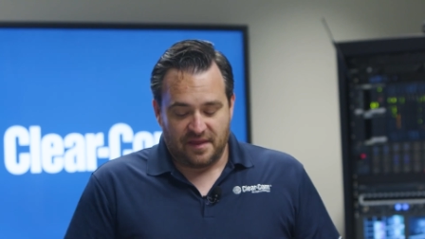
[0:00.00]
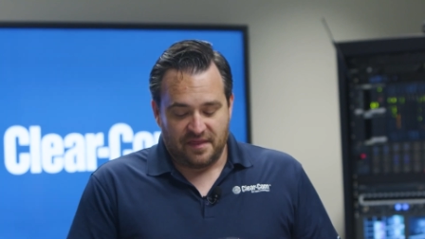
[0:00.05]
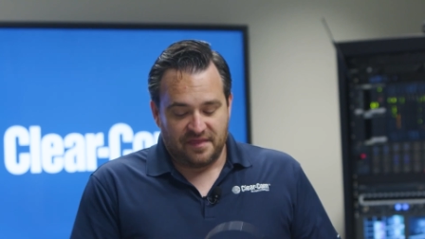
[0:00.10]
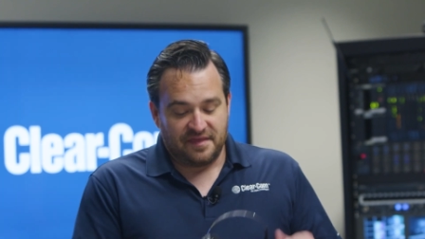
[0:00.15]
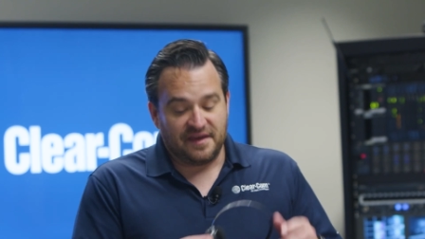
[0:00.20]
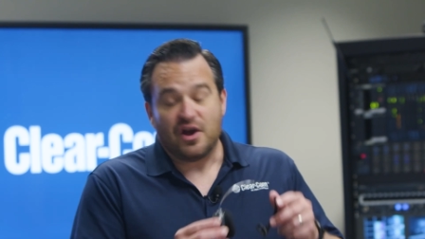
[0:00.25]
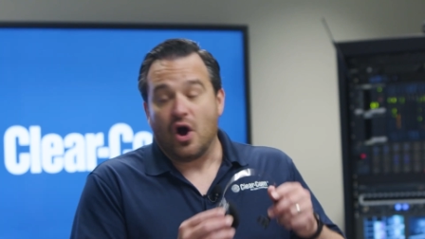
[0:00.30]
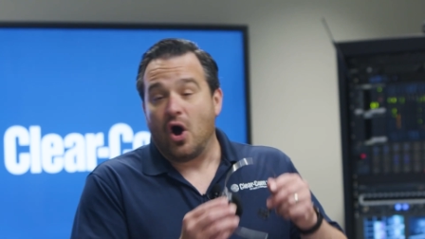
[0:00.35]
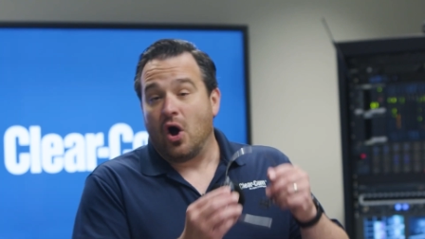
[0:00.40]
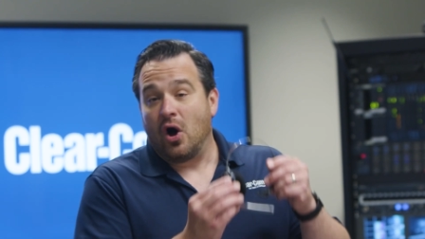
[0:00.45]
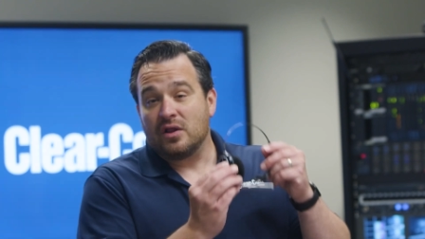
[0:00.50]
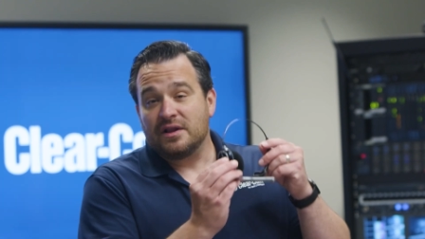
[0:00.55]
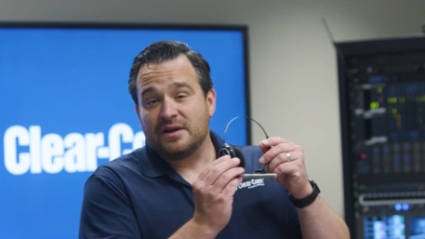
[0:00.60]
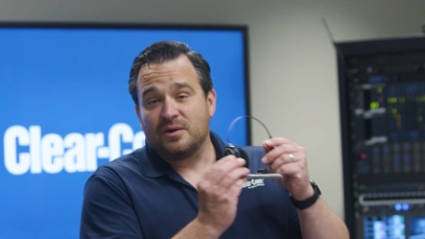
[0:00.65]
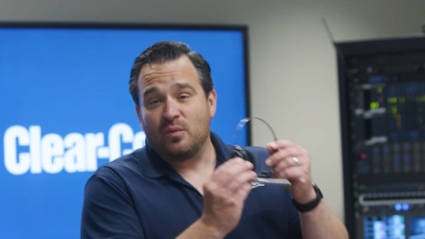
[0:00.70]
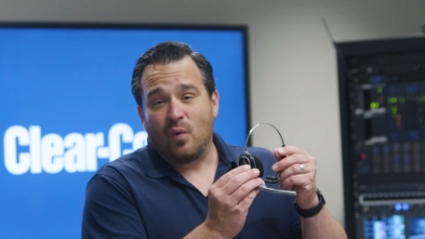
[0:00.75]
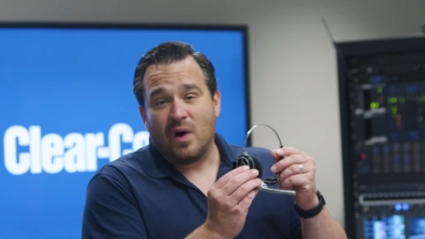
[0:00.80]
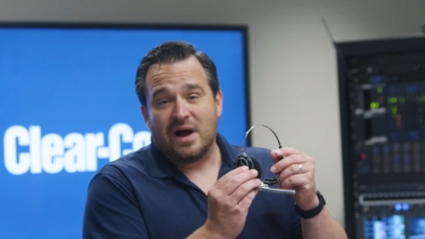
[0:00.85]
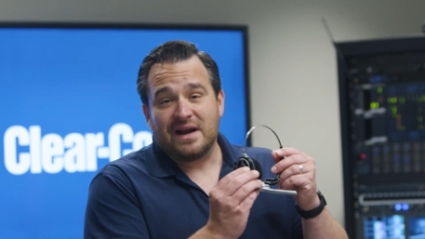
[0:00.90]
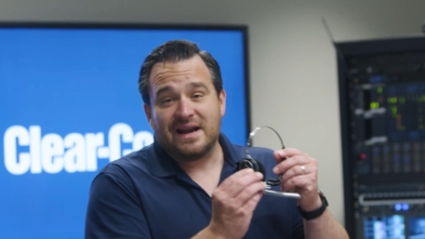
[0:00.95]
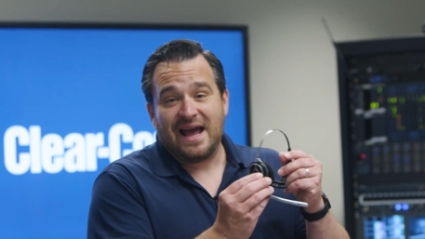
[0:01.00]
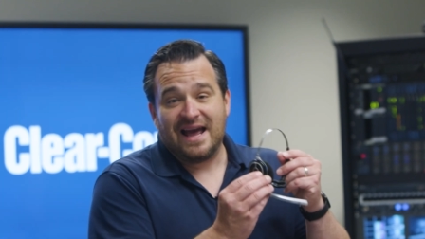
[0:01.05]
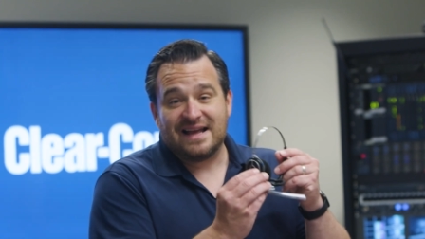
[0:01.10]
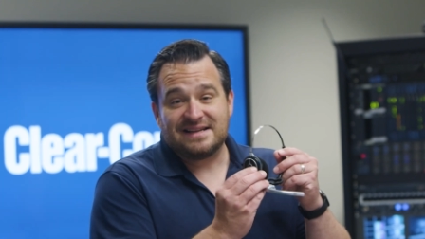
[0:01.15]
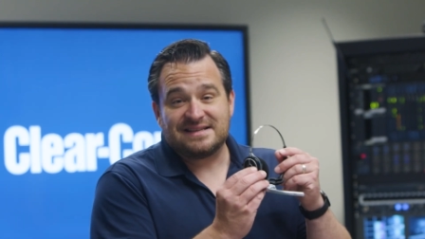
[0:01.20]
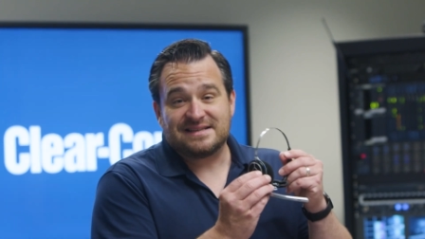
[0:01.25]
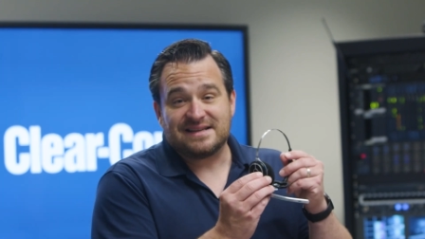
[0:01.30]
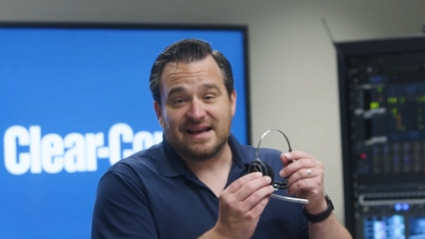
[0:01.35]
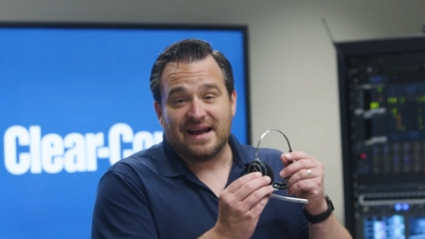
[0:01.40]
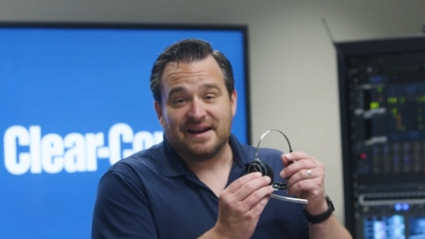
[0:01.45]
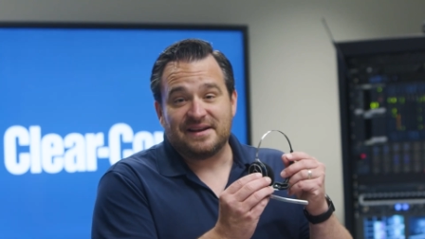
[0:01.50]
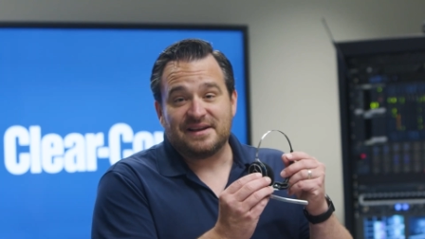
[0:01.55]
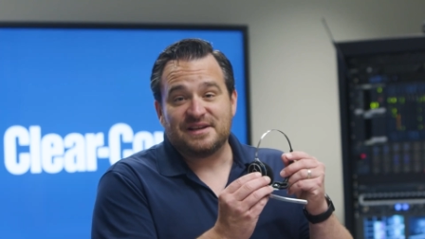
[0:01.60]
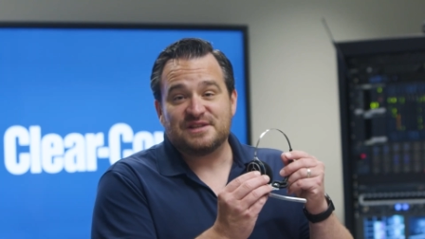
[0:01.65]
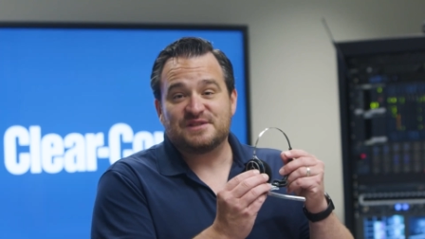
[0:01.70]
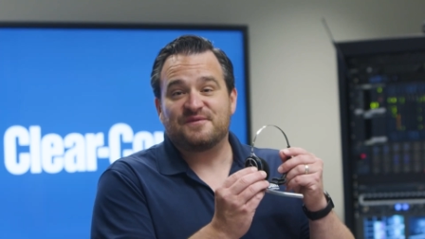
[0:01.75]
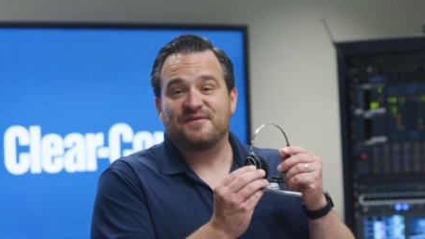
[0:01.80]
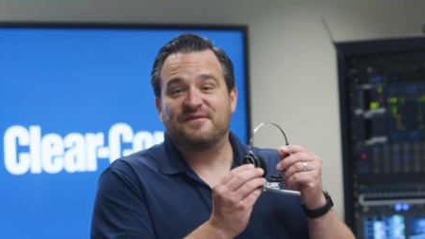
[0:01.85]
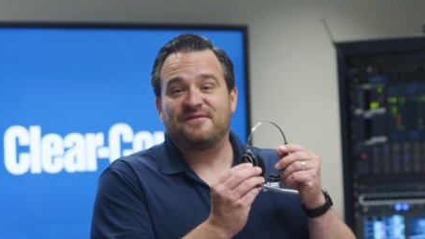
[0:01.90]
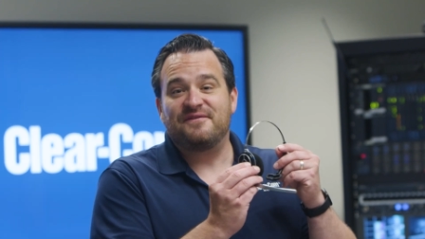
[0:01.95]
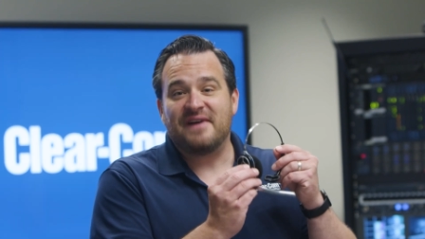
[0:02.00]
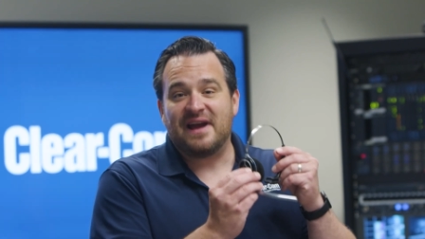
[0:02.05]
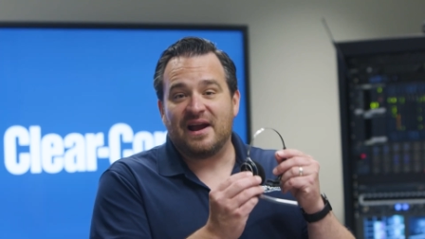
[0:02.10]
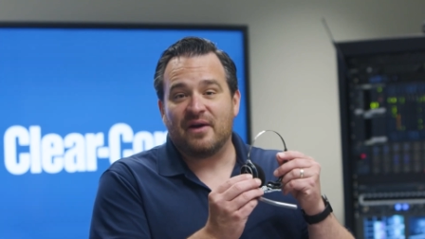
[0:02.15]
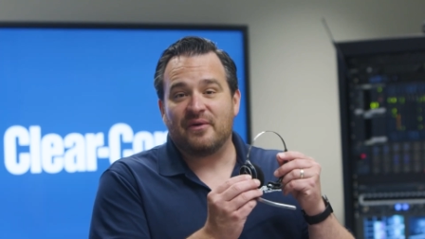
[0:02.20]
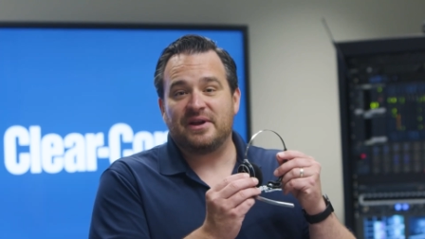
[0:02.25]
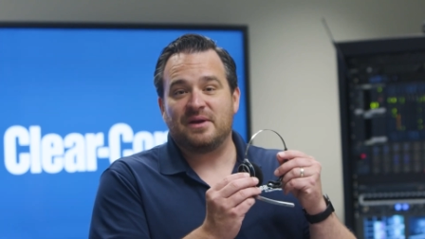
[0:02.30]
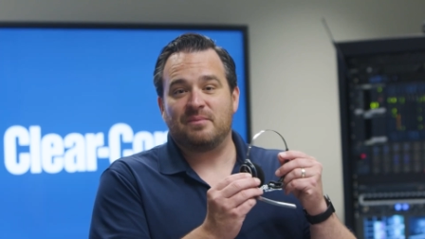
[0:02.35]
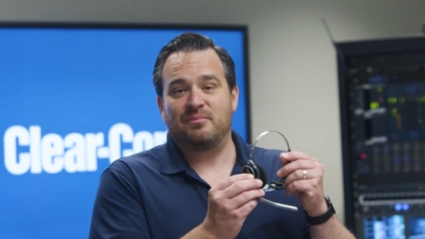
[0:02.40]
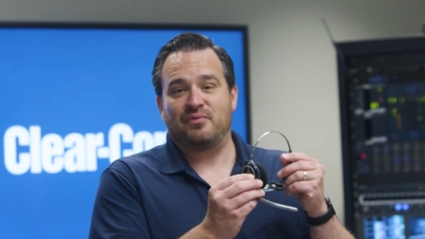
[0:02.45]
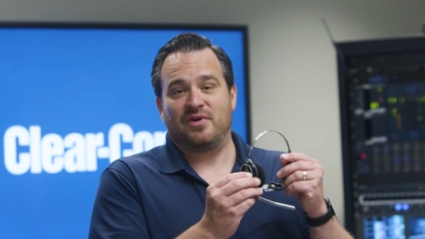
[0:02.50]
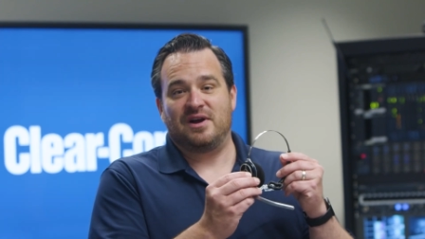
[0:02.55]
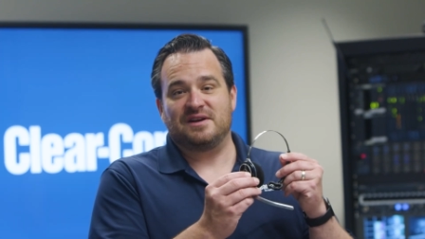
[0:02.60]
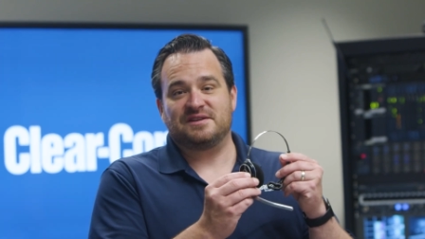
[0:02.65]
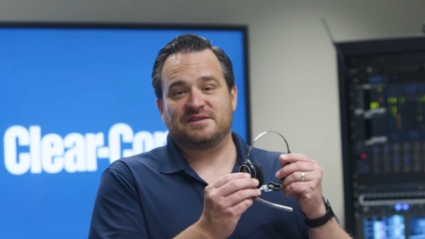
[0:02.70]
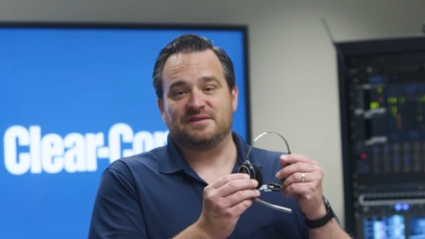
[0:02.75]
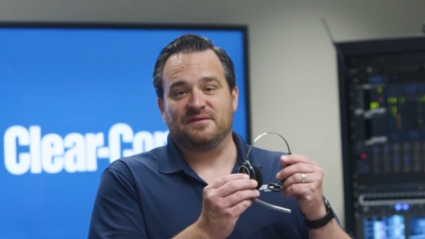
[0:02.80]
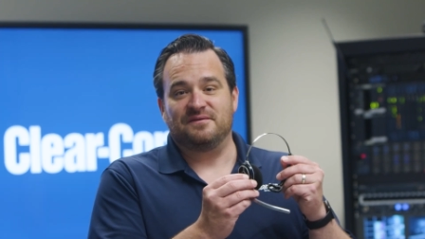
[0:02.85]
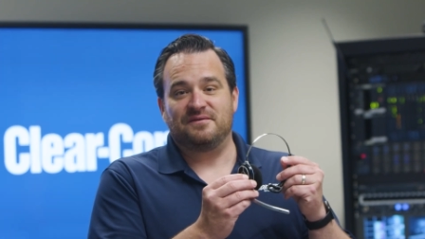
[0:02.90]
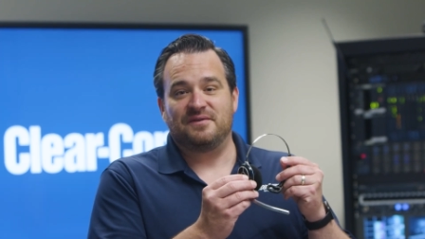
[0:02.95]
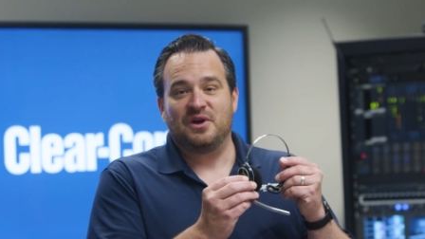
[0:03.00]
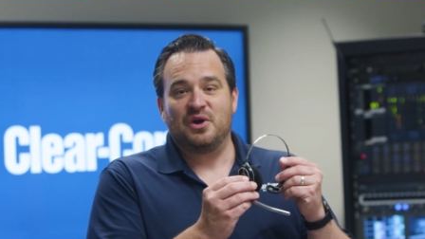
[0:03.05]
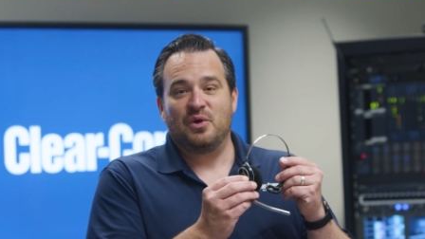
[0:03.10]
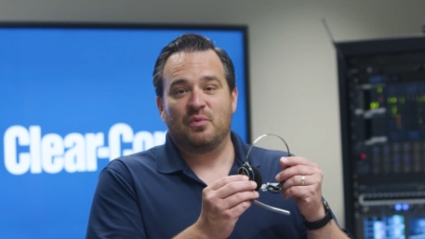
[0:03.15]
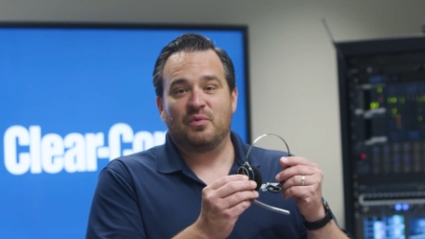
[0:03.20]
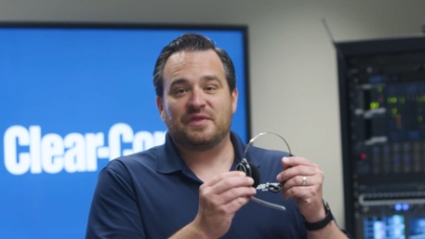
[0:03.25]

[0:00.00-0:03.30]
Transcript: The all-in-one headset is very impressive